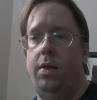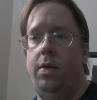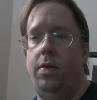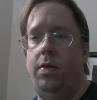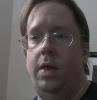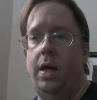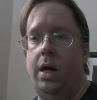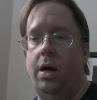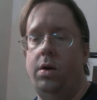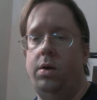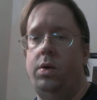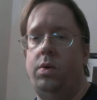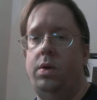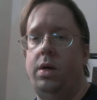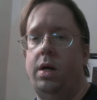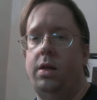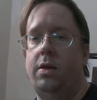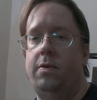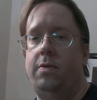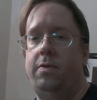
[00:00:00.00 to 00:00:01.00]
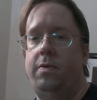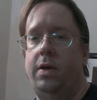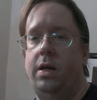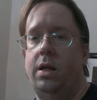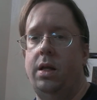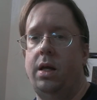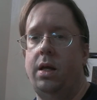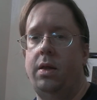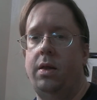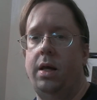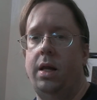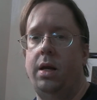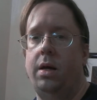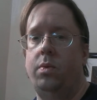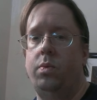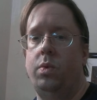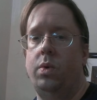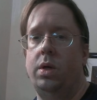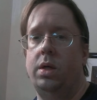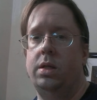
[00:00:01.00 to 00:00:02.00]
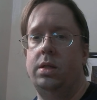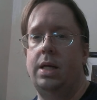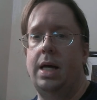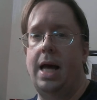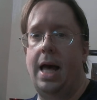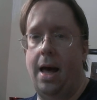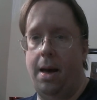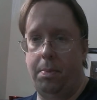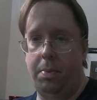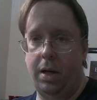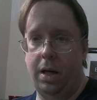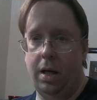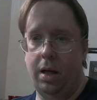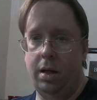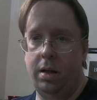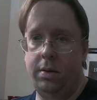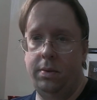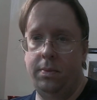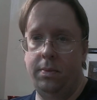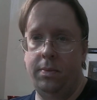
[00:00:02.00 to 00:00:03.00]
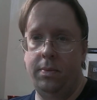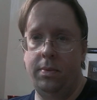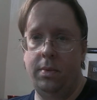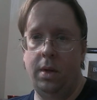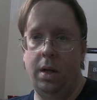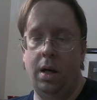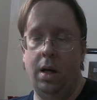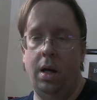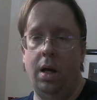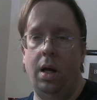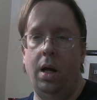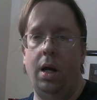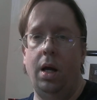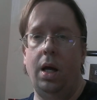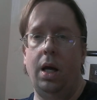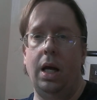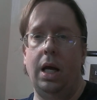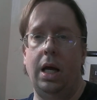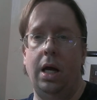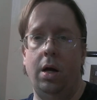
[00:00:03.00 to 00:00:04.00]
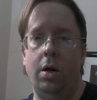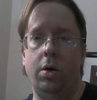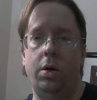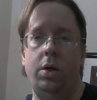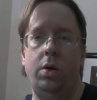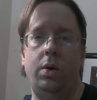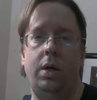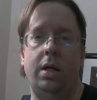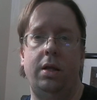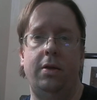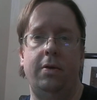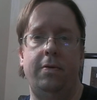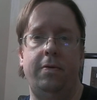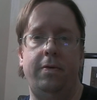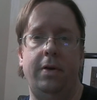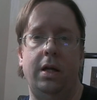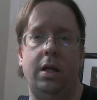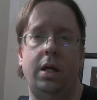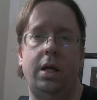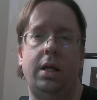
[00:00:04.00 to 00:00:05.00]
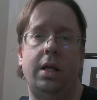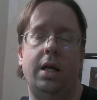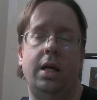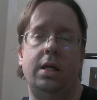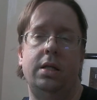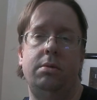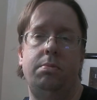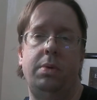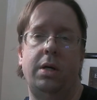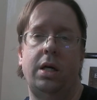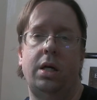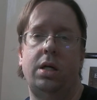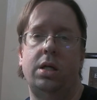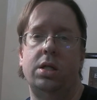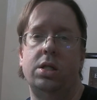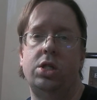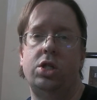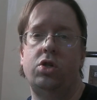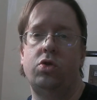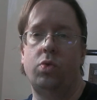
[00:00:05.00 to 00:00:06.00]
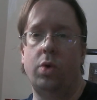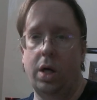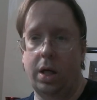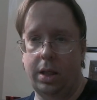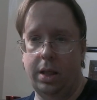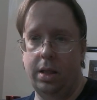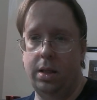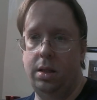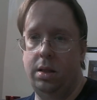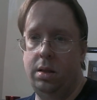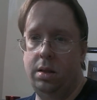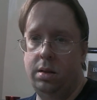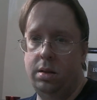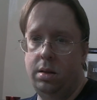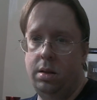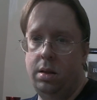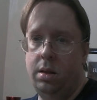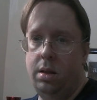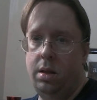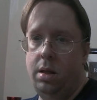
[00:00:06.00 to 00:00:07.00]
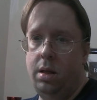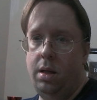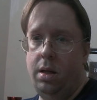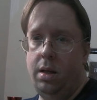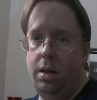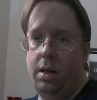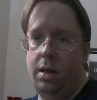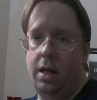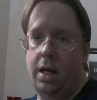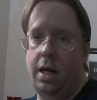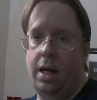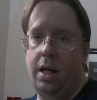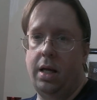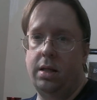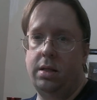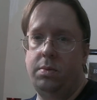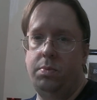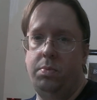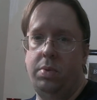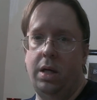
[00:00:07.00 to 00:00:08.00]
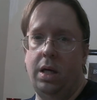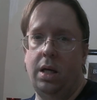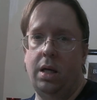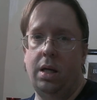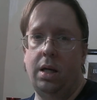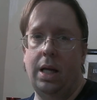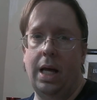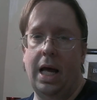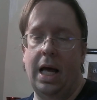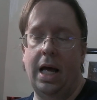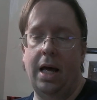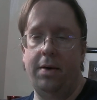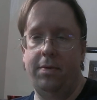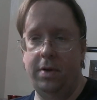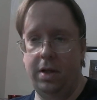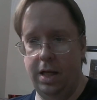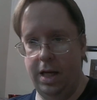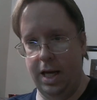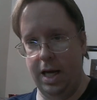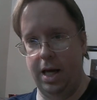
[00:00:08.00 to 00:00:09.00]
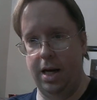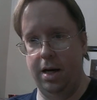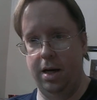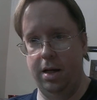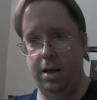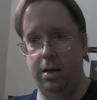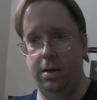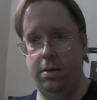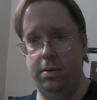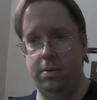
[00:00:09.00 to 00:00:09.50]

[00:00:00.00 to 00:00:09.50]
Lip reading: There you got the feeling that it was happening. Here you get the feeling that it's been constructed, that it's been heavily edited,